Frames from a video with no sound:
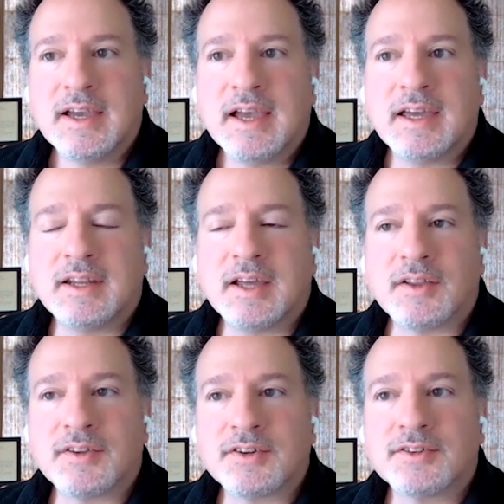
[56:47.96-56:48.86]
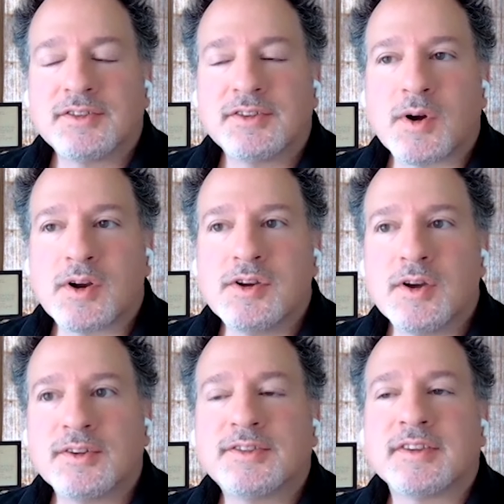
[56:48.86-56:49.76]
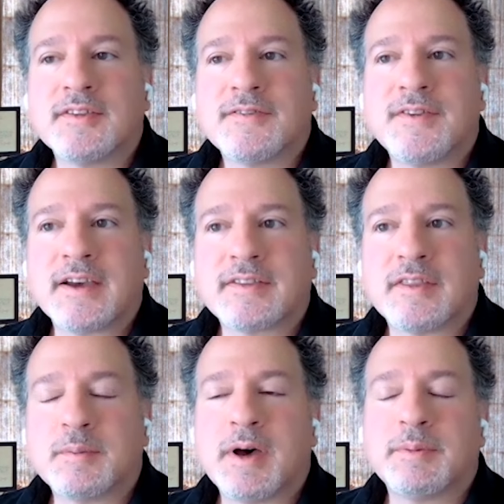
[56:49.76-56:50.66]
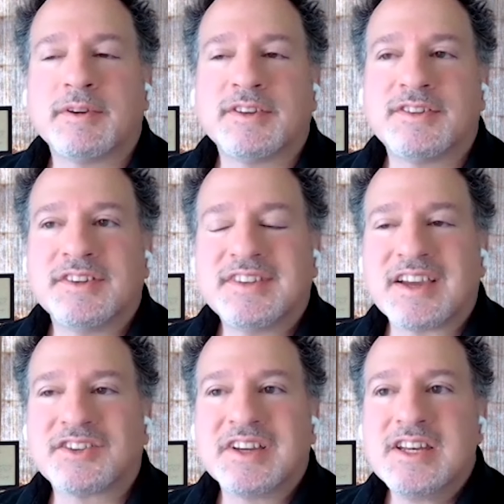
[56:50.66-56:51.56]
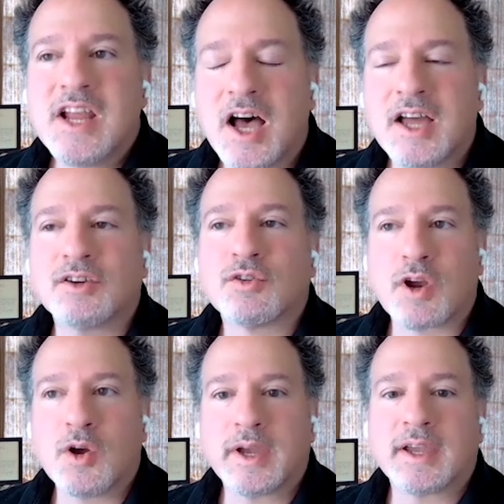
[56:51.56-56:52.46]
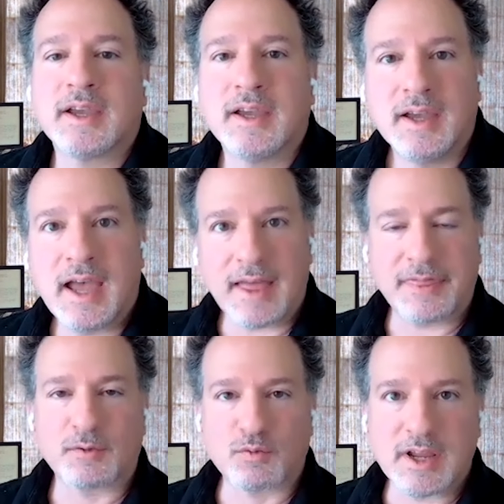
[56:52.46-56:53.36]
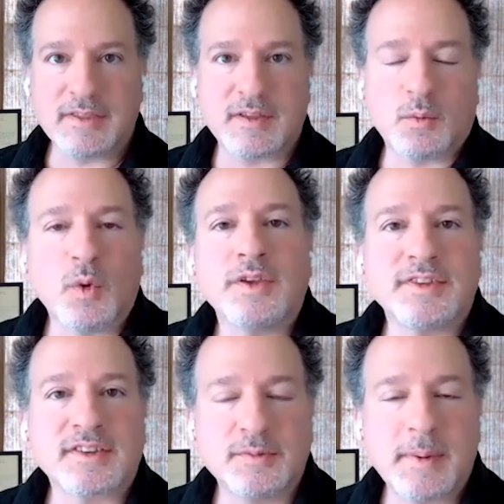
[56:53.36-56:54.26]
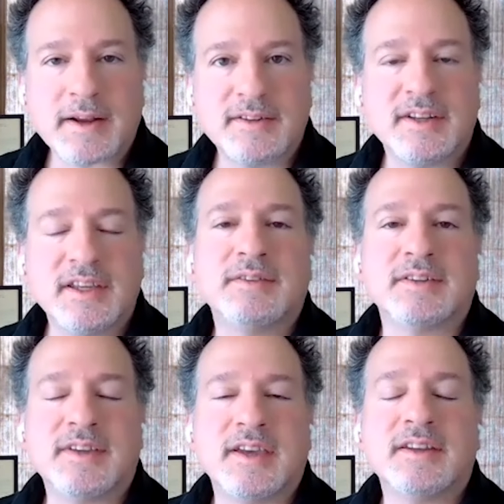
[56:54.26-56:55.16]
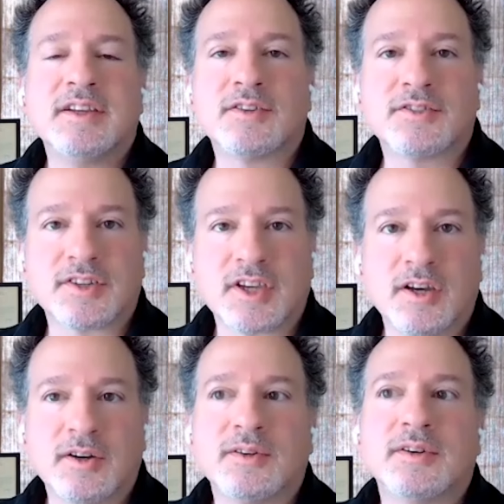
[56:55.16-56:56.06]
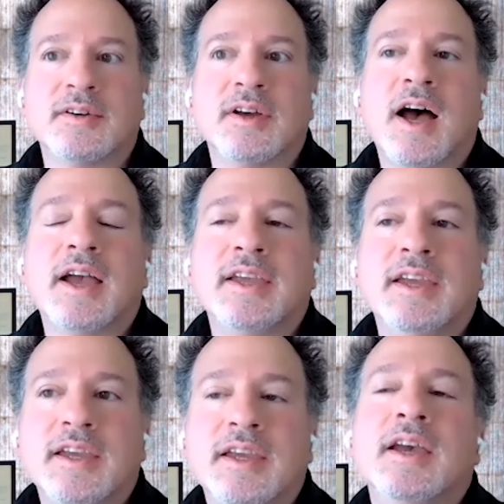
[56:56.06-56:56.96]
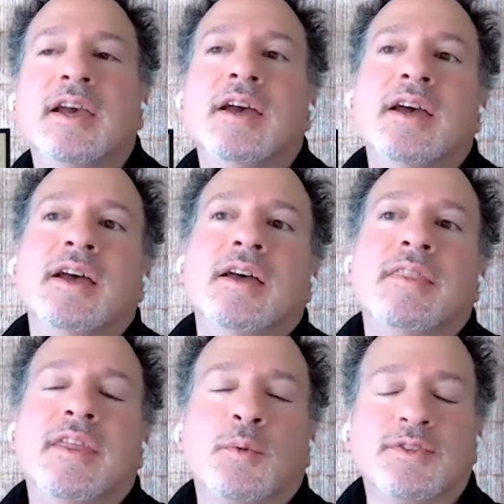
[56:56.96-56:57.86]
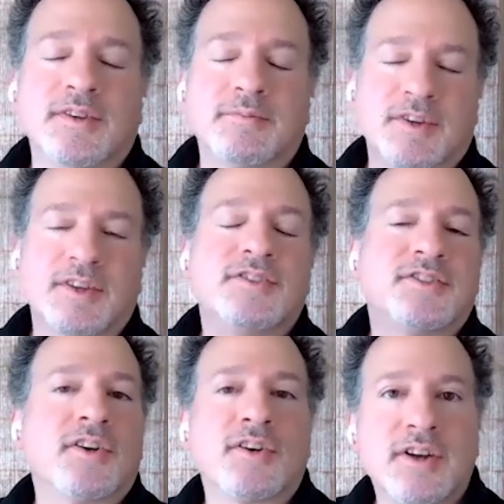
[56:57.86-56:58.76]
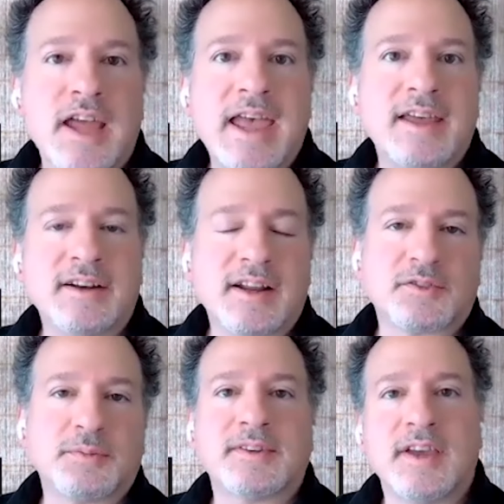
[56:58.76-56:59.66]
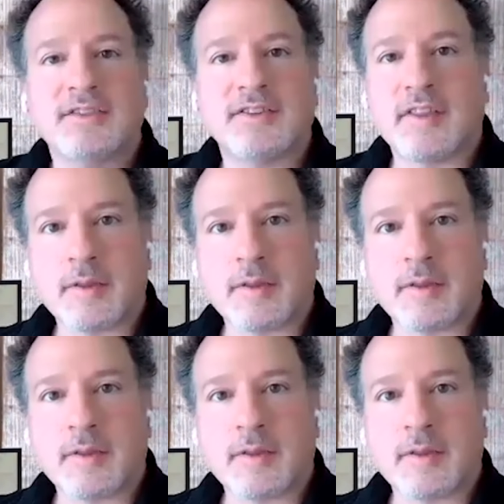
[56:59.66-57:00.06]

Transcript: and others who are noticing the fact that the population is actually not growing at the rate that was expected even 10 years ago, i.e., there was a concern and an expectation that